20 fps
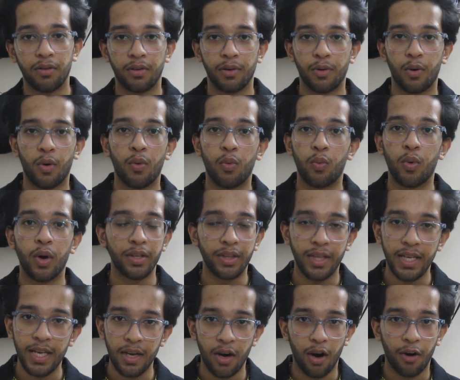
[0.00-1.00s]
or
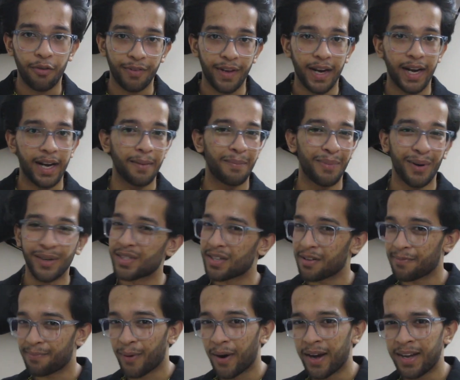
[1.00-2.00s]
worthy of getting a
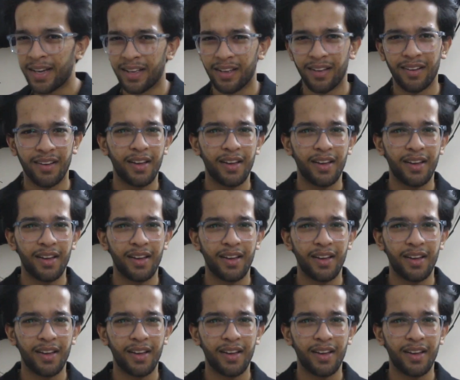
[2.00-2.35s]
positive point.